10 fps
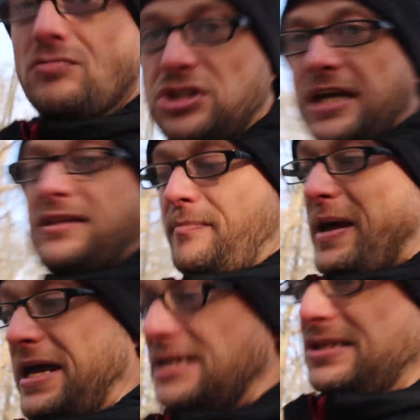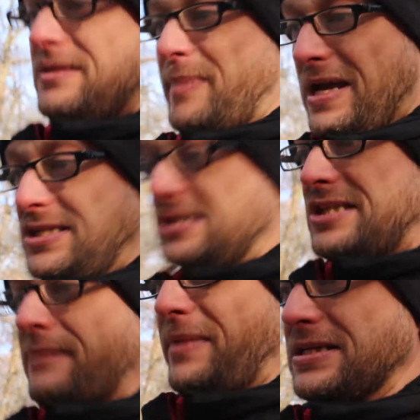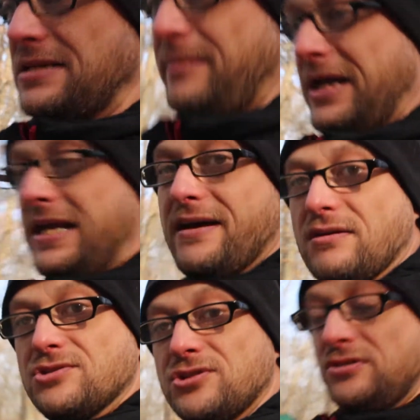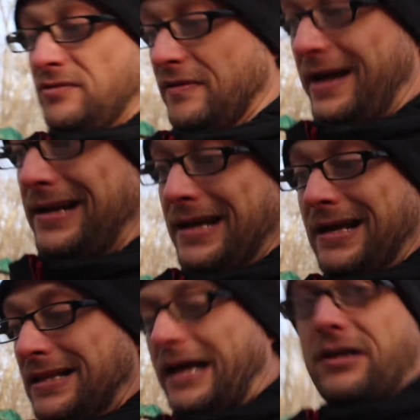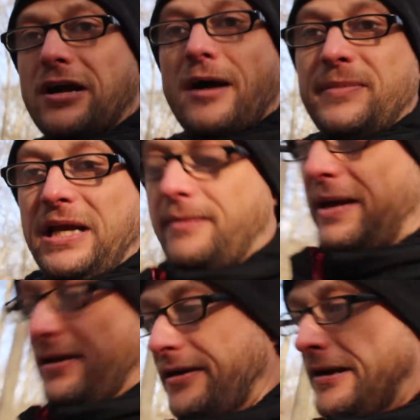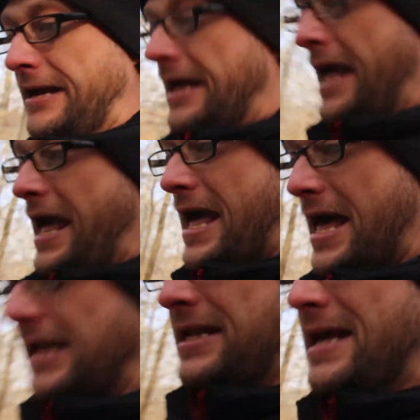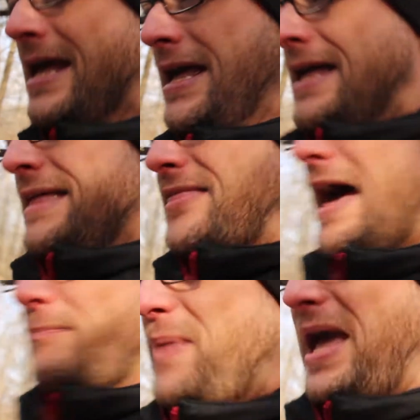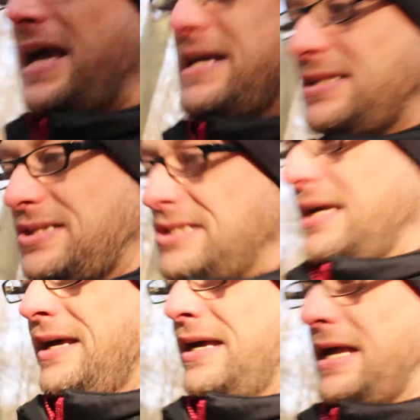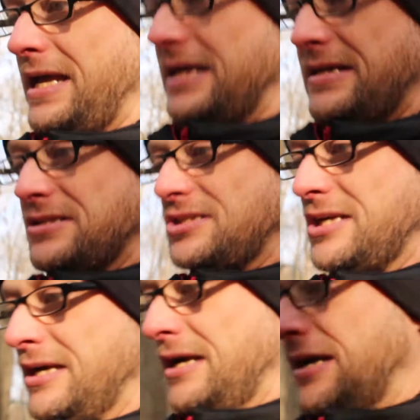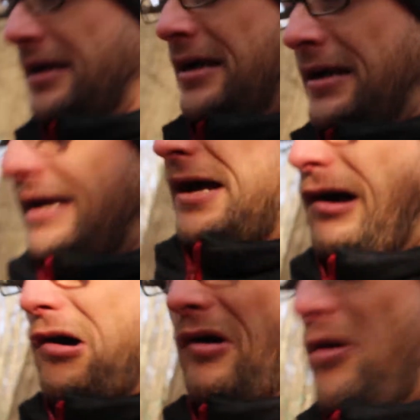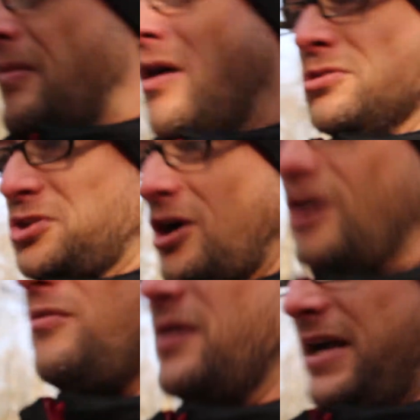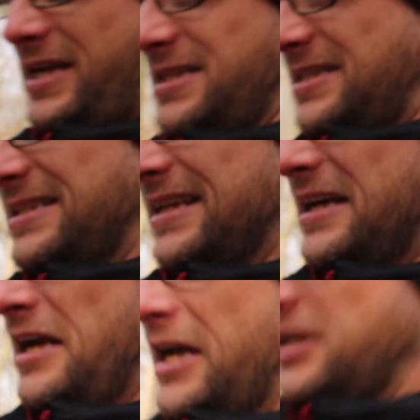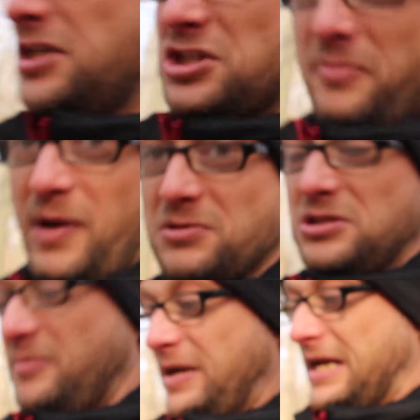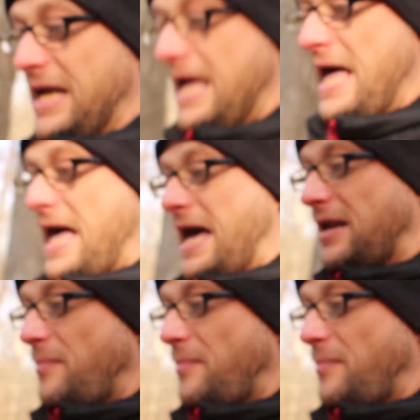set the pace. The pace is set by somebody else, right? Like your company commander. And that pace is almost always, it's supposed to be, at